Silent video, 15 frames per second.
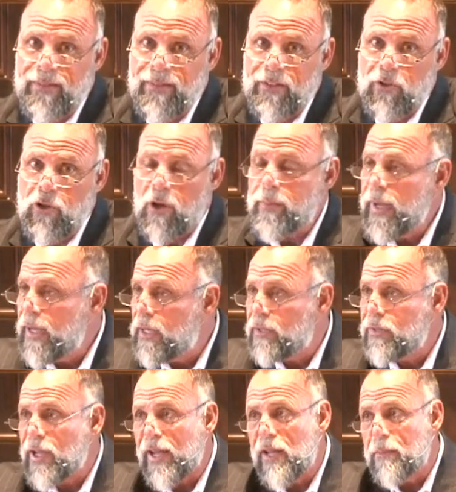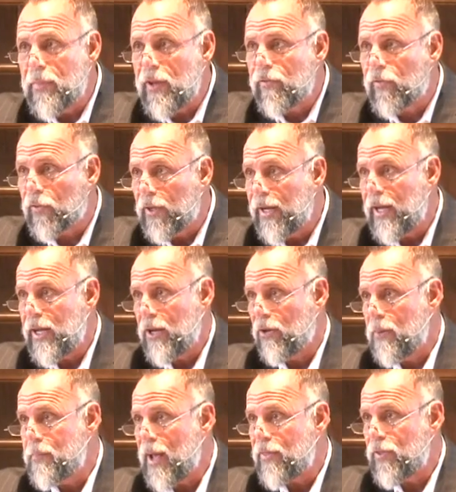So I'm here to tell you, be free. You're
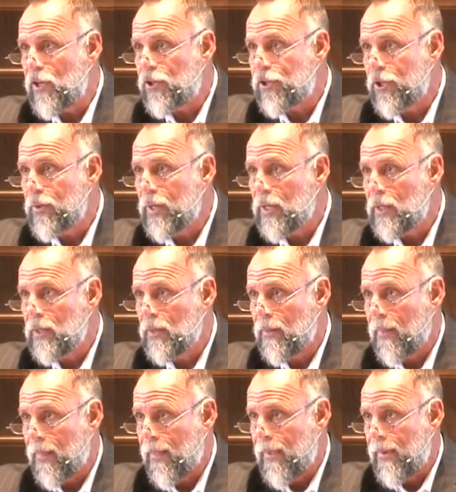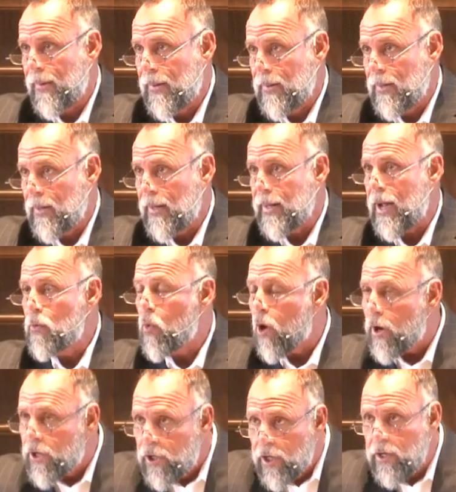at Beth Yeshua. And I
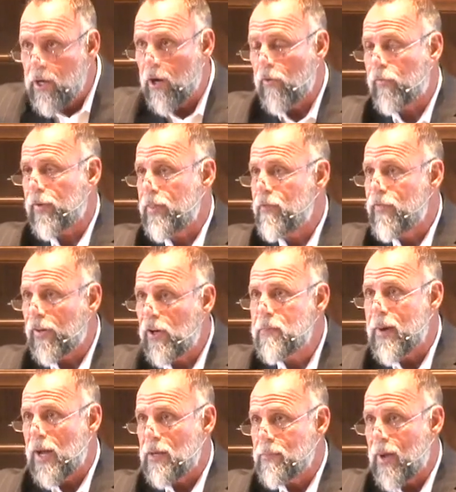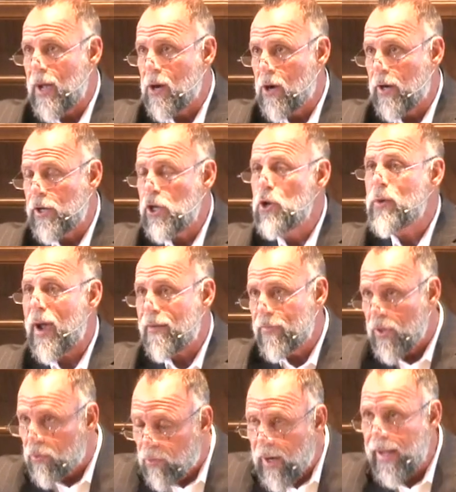want you to know from the very bottom of my heart, you have
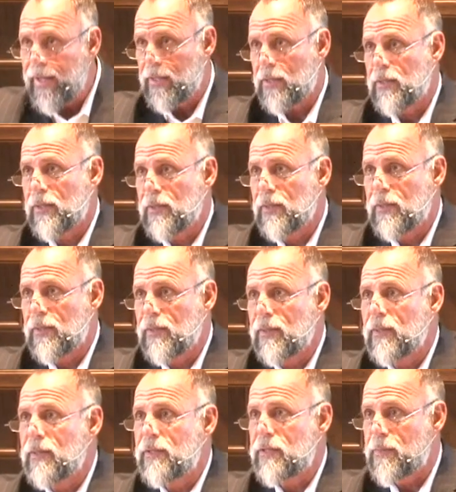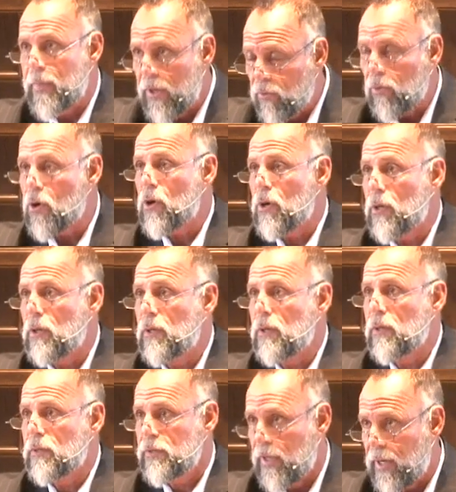the right to be wrong
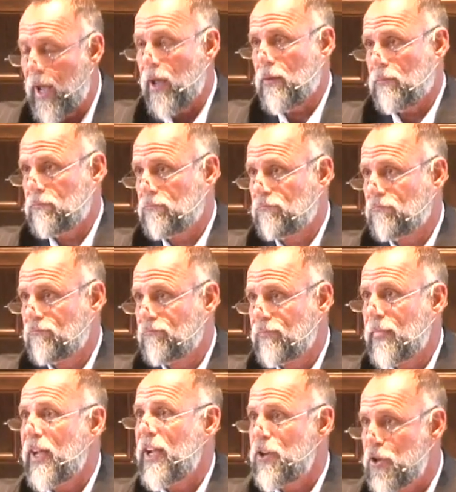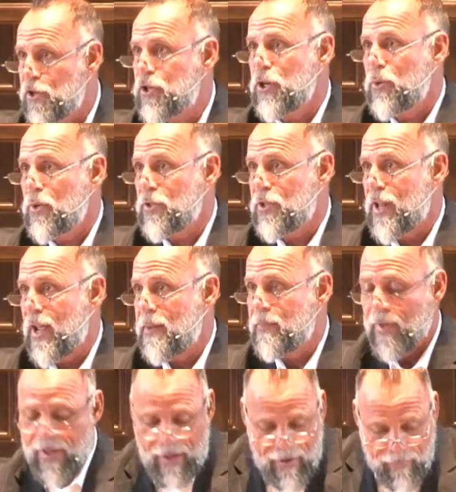today in Yeshua's name.
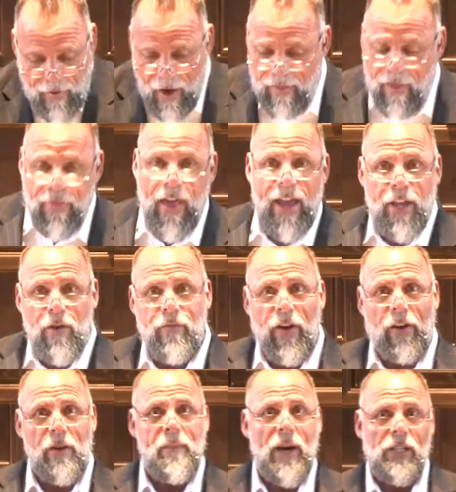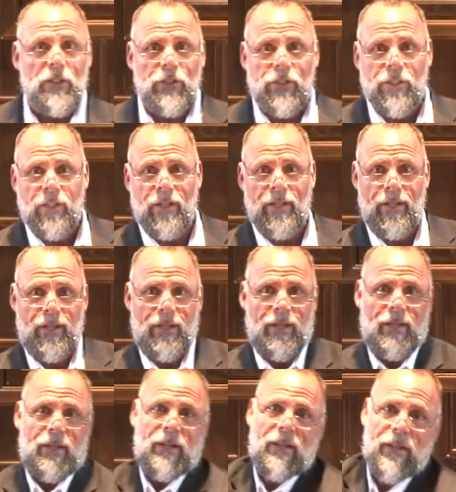Father, thank you very much
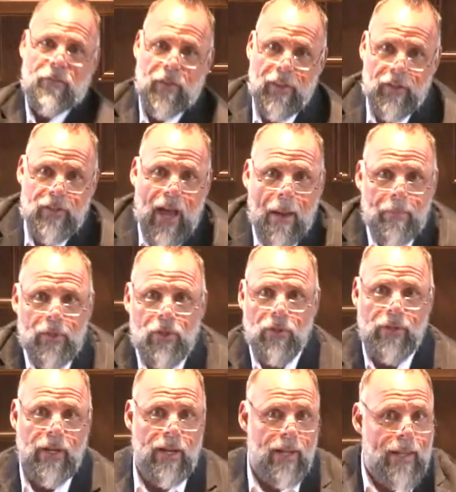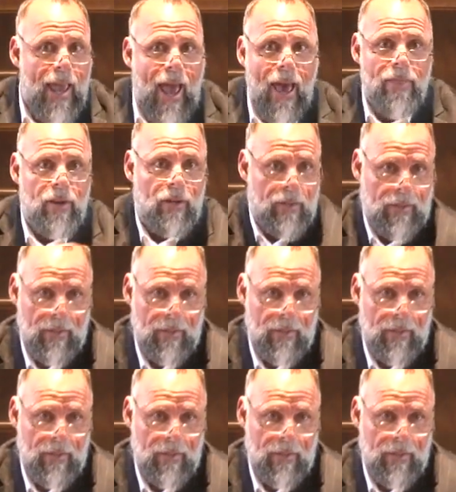for this opportunity to gather.